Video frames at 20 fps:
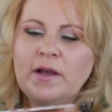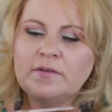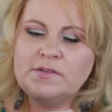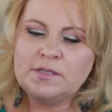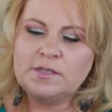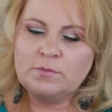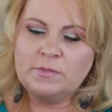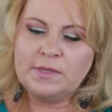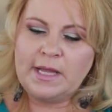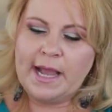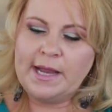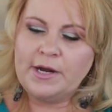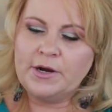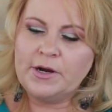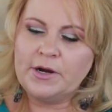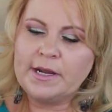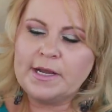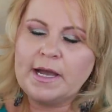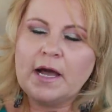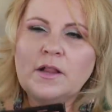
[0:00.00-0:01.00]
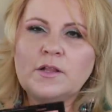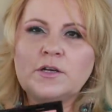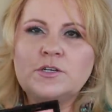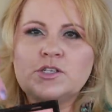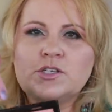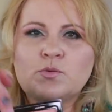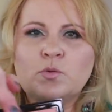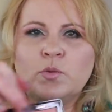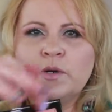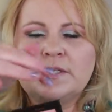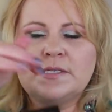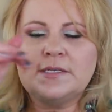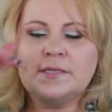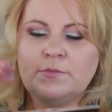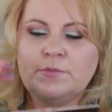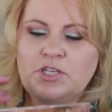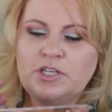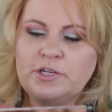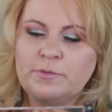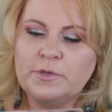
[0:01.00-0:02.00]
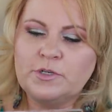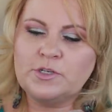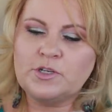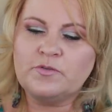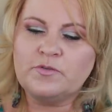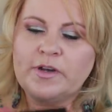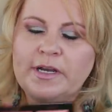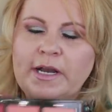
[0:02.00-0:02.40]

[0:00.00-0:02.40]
have some lighter colors with some shimmers over